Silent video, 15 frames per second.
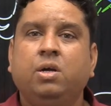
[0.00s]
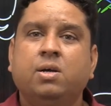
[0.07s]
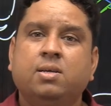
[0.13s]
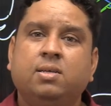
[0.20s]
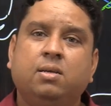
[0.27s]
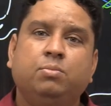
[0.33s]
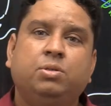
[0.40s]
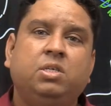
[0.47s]

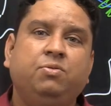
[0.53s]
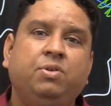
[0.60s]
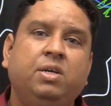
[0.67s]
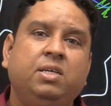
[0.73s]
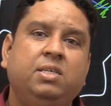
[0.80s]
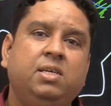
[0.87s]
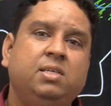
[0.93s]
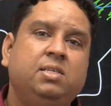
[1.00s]
some severe
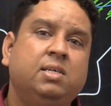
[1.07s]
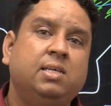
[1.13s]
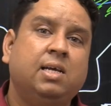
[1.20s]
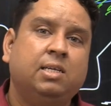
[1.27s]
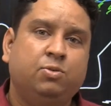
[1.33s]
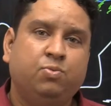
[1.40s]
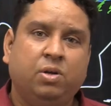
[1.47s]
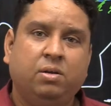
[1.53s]
diseases
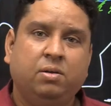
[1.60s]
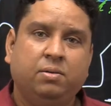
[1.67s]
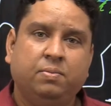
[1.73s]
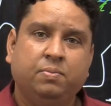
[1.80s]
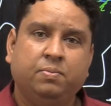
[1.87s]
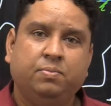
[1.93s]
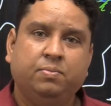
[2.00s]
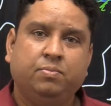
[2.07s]
as well.
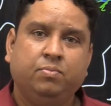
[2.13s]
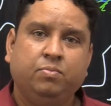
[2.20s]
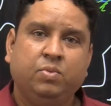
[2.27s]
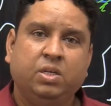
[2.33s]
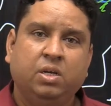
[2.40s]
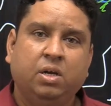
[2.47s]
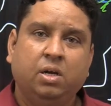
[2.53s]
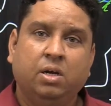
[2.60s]

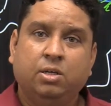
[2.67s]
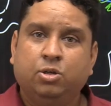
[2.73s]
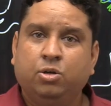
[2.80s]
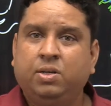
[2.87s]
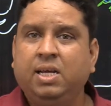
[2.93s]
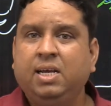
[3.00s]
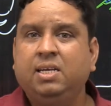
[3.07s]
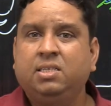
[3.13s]
So
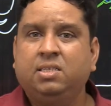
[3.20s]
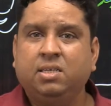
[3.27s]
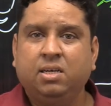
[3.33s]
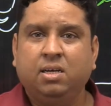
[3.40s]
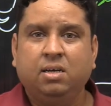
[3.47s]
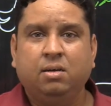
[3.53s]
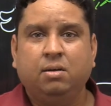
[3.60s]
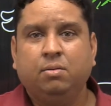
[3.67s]
these
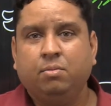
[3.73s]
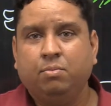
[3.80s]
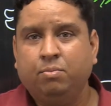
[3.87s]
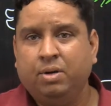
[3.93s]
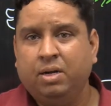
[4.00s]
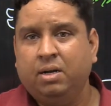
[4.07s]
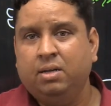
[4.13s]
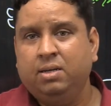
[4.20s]

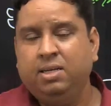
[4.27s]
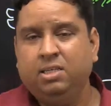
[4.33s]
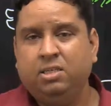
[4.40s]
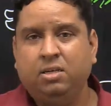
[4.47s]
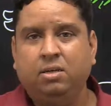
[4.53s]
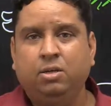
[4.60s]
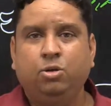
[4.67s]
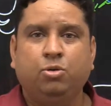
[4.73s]

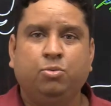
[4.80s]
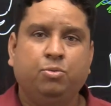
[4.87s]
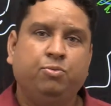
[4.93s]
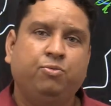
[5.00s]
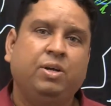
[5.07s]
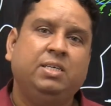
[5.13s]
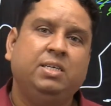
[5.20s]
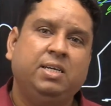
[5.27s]

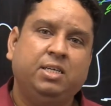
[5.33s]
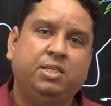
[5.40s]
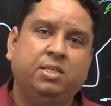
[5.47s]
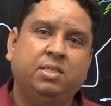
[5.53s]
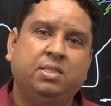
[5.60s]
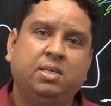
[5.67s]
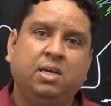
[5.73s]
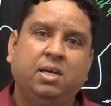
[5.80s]

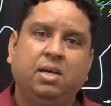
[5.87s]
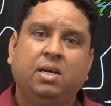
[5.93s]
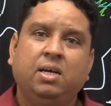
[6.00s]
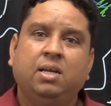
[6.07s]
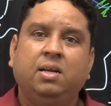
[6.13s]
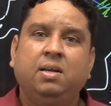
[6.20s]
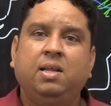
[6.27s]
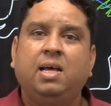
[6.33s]
vegetations,
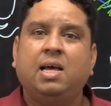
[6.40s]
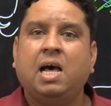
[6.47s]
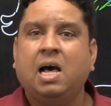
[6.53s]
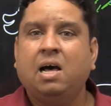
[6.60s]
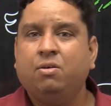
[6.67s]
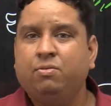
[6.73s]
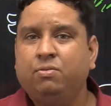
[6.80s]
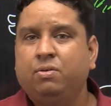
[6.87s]
they
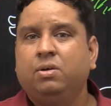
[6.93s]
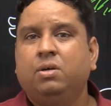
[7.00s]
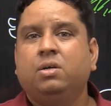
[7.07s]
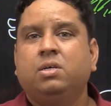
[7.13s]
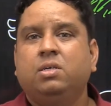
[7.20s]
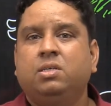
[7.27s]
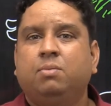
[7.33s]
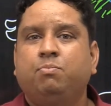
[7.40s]
have
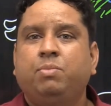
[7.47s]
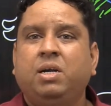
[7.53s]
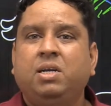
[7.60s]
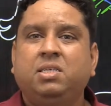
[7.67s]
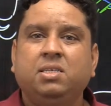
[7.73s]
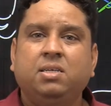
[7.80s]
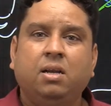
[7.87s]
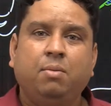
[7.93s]
some
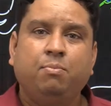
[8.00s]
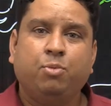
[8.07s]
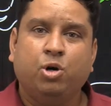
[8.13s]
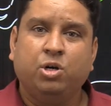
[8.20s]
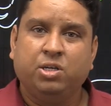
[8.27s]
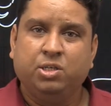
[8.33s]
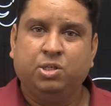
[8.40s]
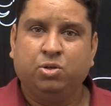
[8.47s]
medicinal
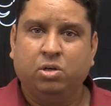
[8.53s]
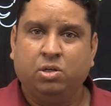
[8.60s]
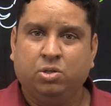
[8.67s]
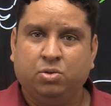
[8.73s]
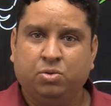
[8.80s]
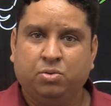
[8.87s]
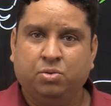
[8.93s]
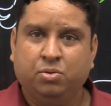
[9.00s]
importance
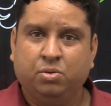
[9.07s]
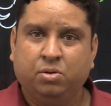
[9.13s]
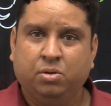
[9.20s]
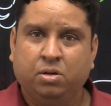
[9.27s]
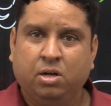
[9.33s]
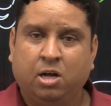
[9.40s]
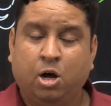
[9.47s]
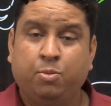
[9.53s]
also.
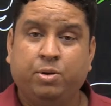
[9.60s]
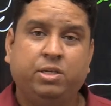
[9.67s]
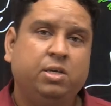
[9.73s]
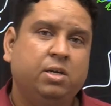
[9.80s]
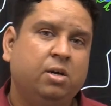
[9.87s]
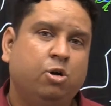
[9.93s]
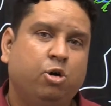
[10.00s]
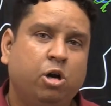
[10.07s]
How much?
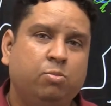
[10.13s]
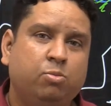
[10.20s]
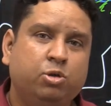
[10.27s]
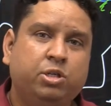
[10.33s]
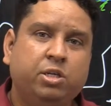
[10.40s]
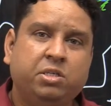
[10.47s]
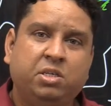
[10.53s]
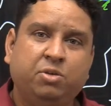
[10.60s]
Almost
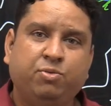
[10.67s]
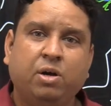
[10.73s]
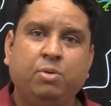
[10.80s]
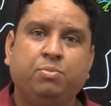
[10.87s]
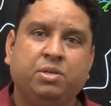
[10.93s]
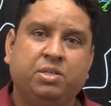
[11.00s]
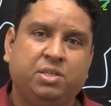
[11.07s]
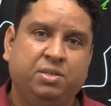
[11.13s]

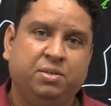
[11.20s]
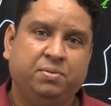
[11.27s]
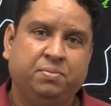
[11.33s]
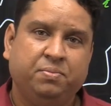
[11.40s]
65%.